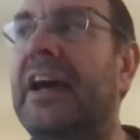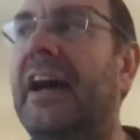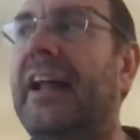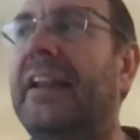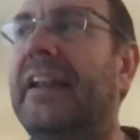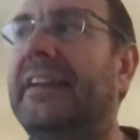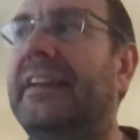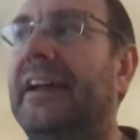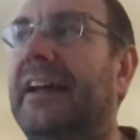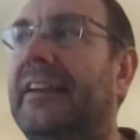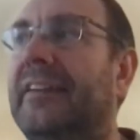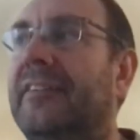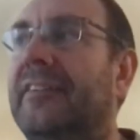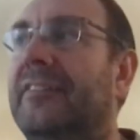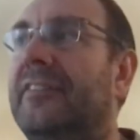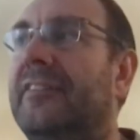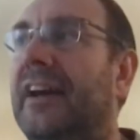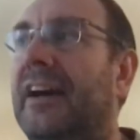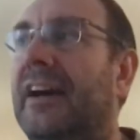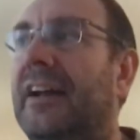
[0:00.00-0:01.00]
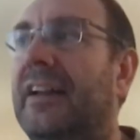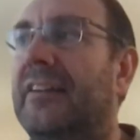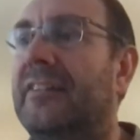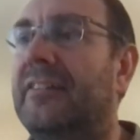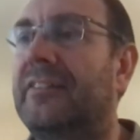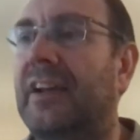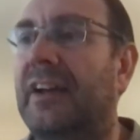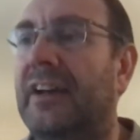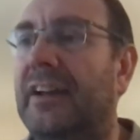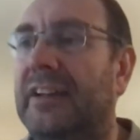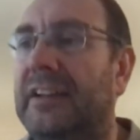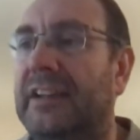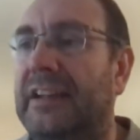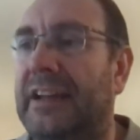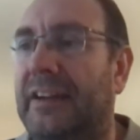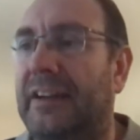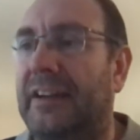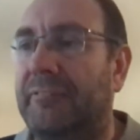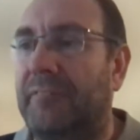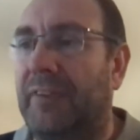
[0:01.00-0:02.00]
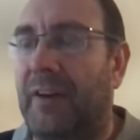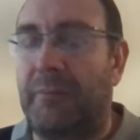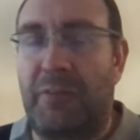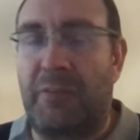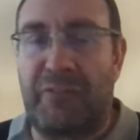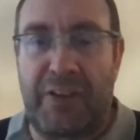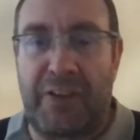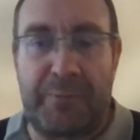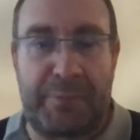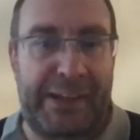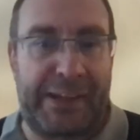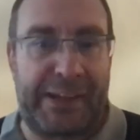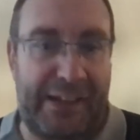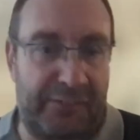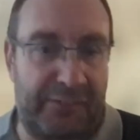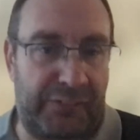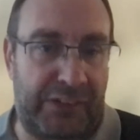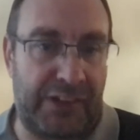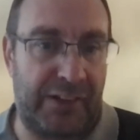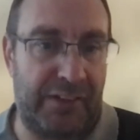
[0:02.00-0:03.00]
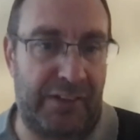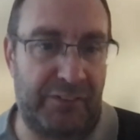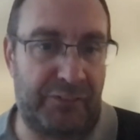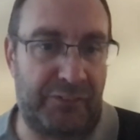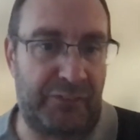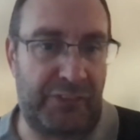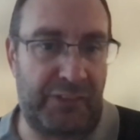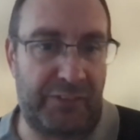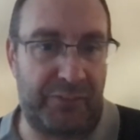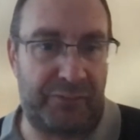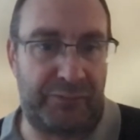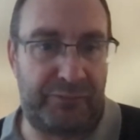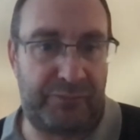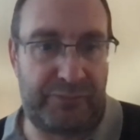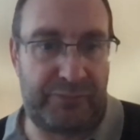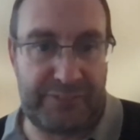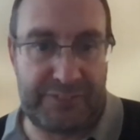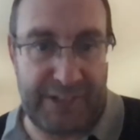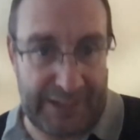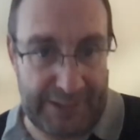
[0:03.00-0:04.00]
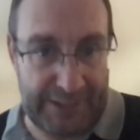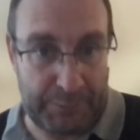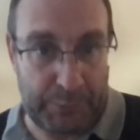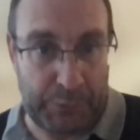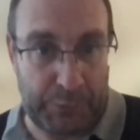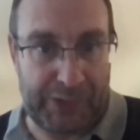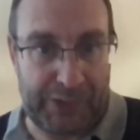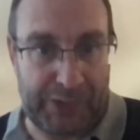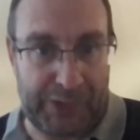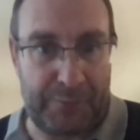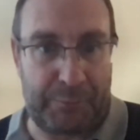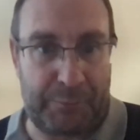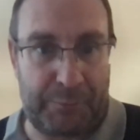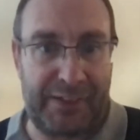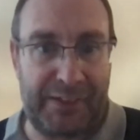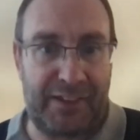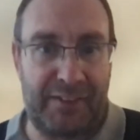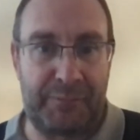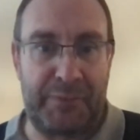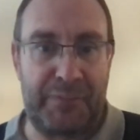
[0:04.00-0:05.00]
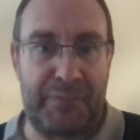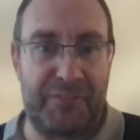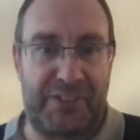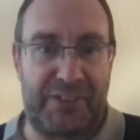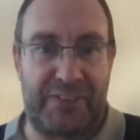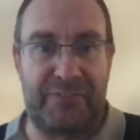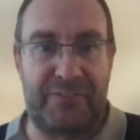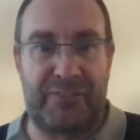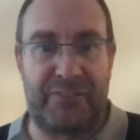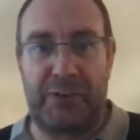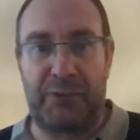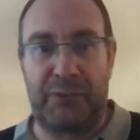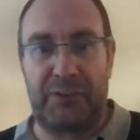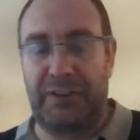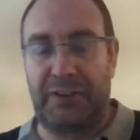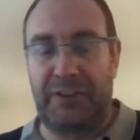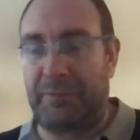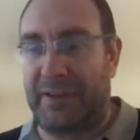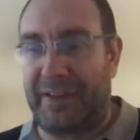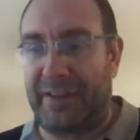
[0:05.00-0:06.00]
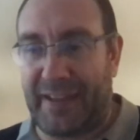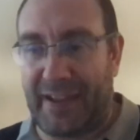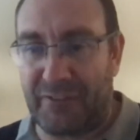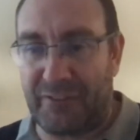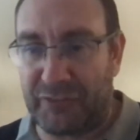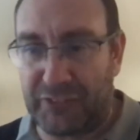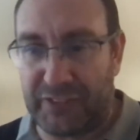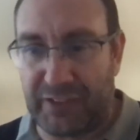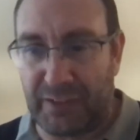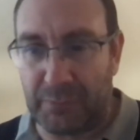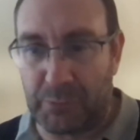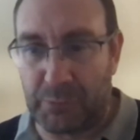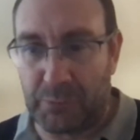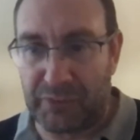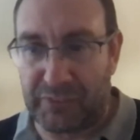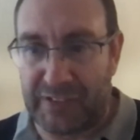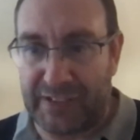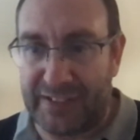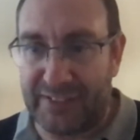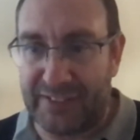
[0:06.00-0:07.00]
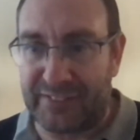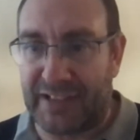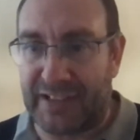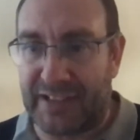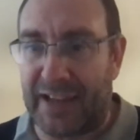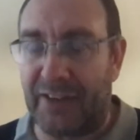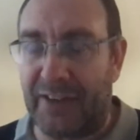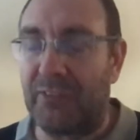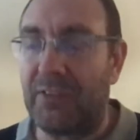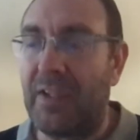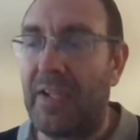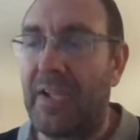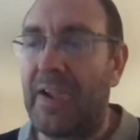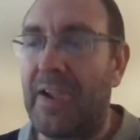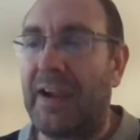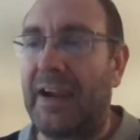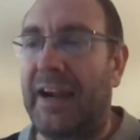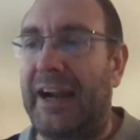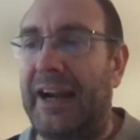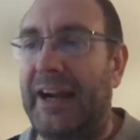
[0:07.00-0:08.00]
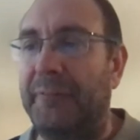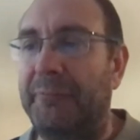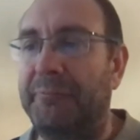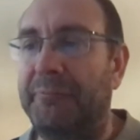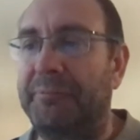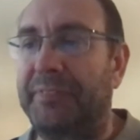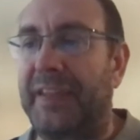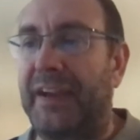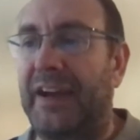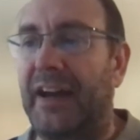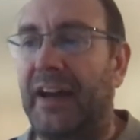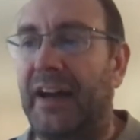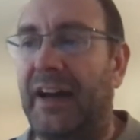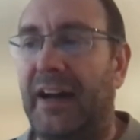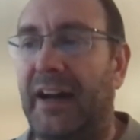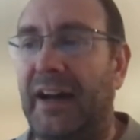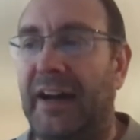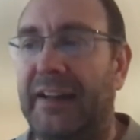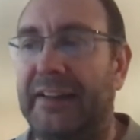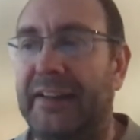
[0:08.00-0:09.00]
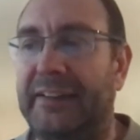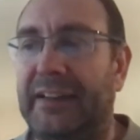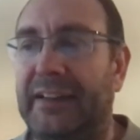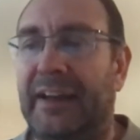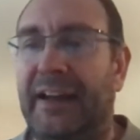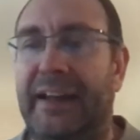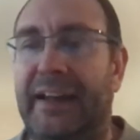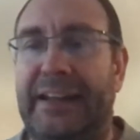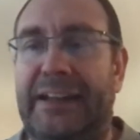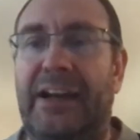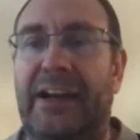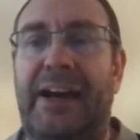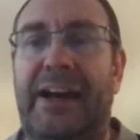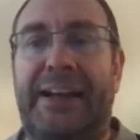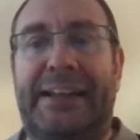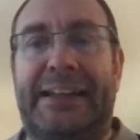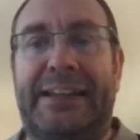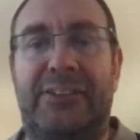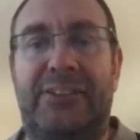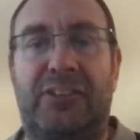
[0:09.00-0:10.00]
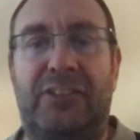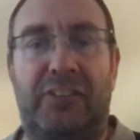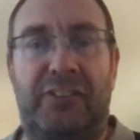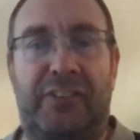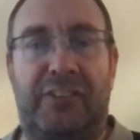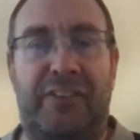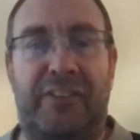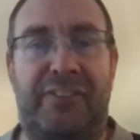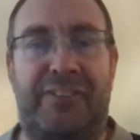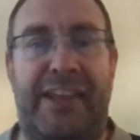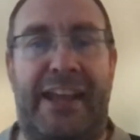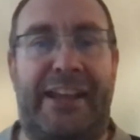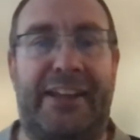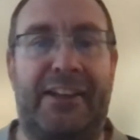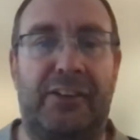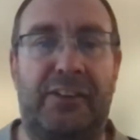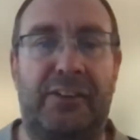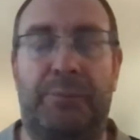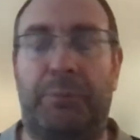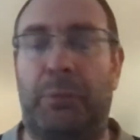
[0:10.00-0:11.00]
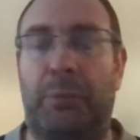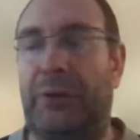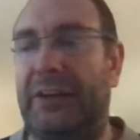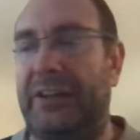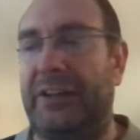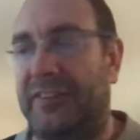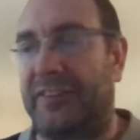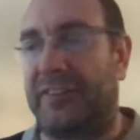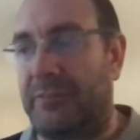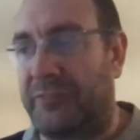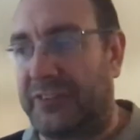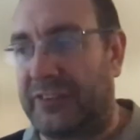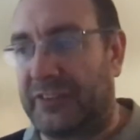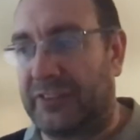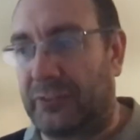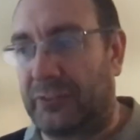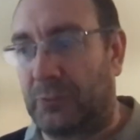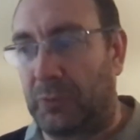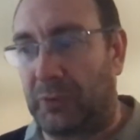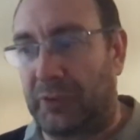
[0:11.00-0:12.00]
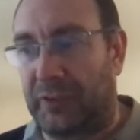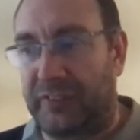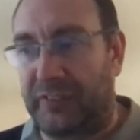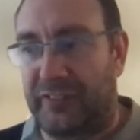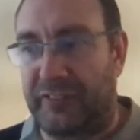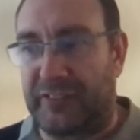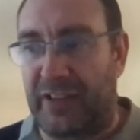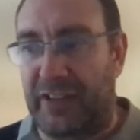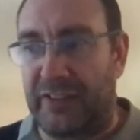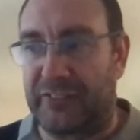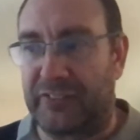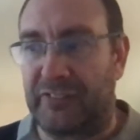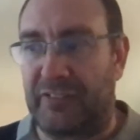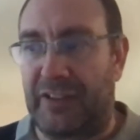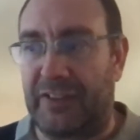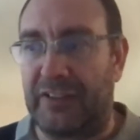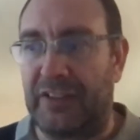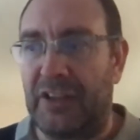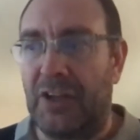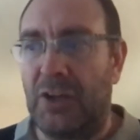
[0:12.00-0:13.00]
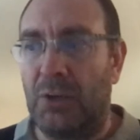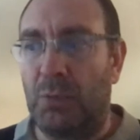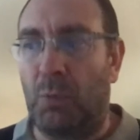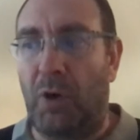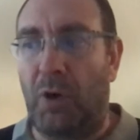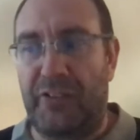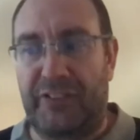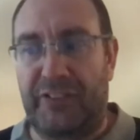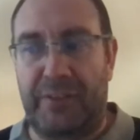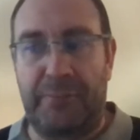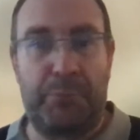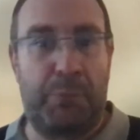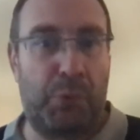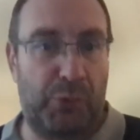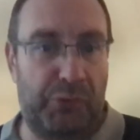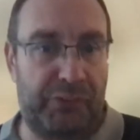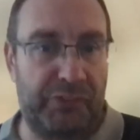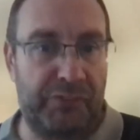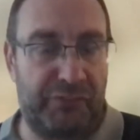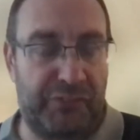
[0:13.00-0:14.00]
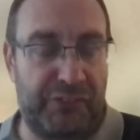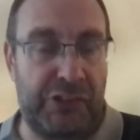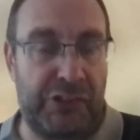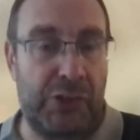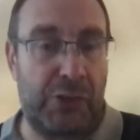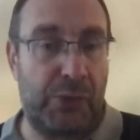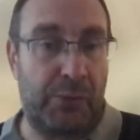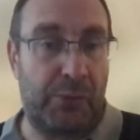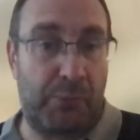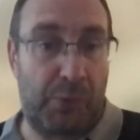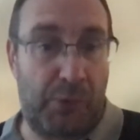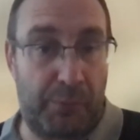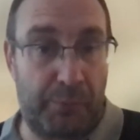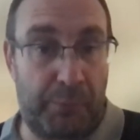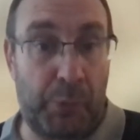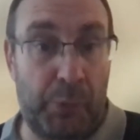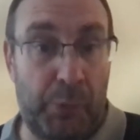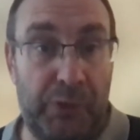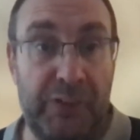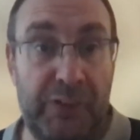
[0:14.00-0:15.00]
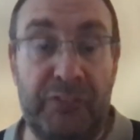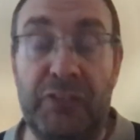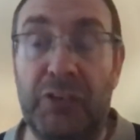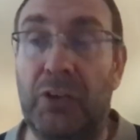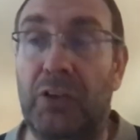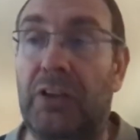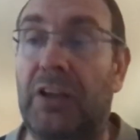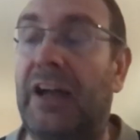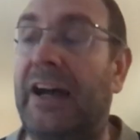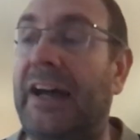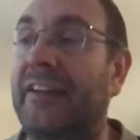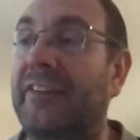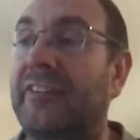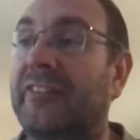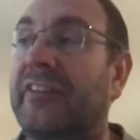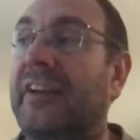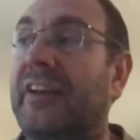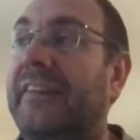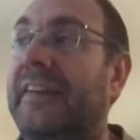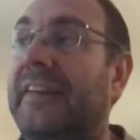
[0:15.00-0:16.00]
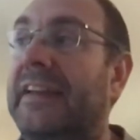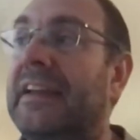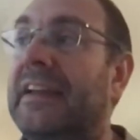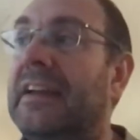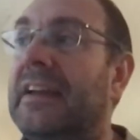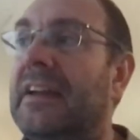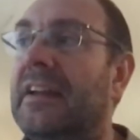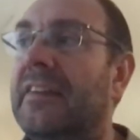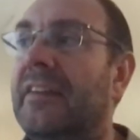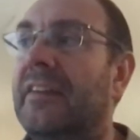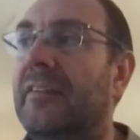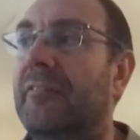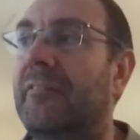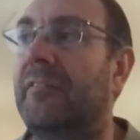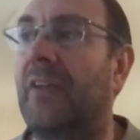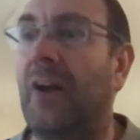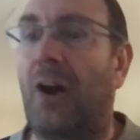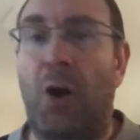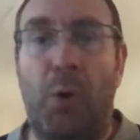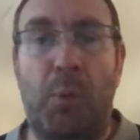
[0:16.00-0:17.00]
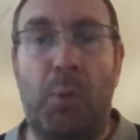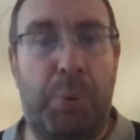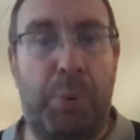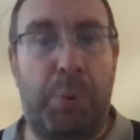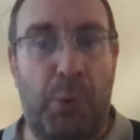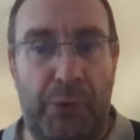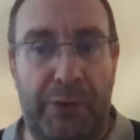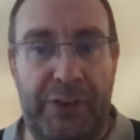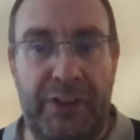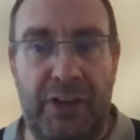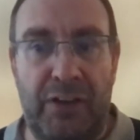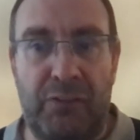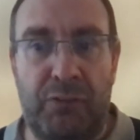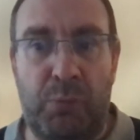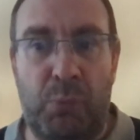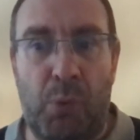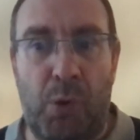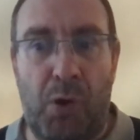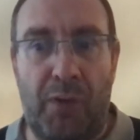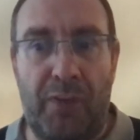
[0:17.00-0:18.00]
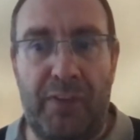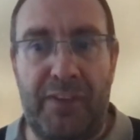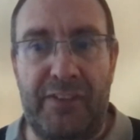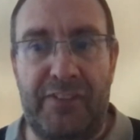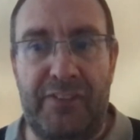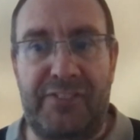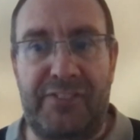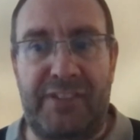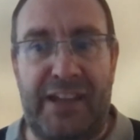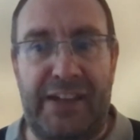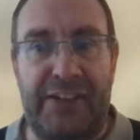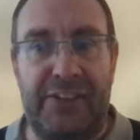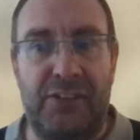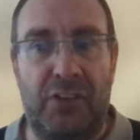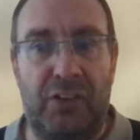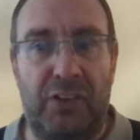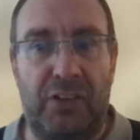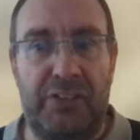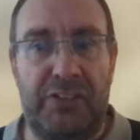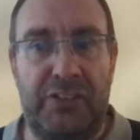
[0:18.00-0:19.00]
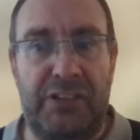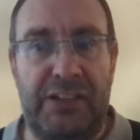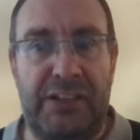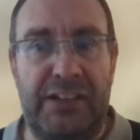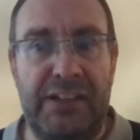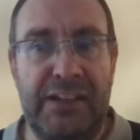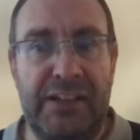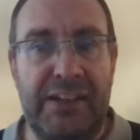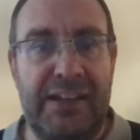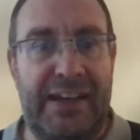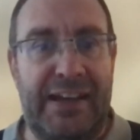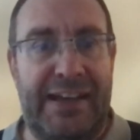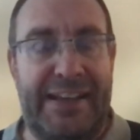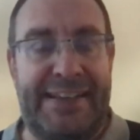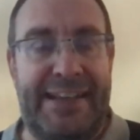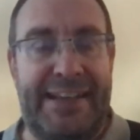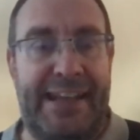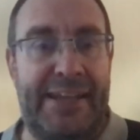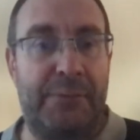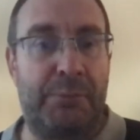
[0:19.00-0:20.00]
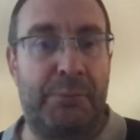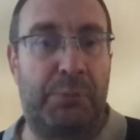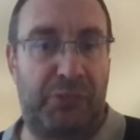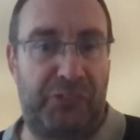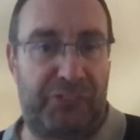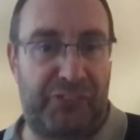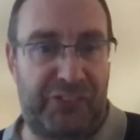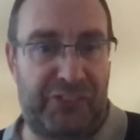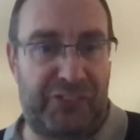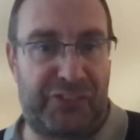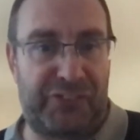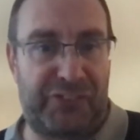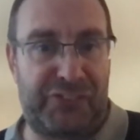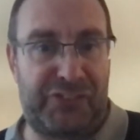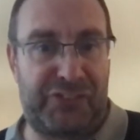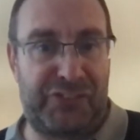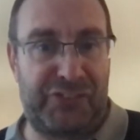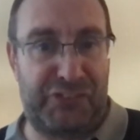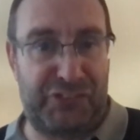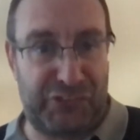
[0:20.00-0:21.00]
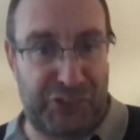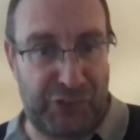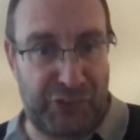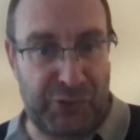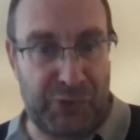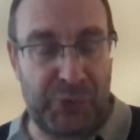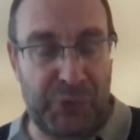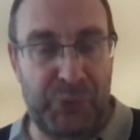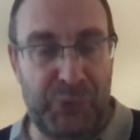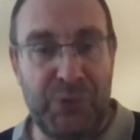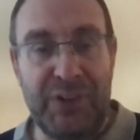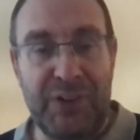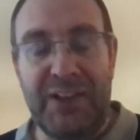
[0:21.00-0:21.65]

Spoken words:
And certainly I'm a very big advocate of daily bookkeeping. I've been very vocal about that for a number of years now. And it kind of leads on to the second point in terms of things we want to discuss around why is it important for you, and more importantly for your clients. And I think the whole point of what this technology enables us to do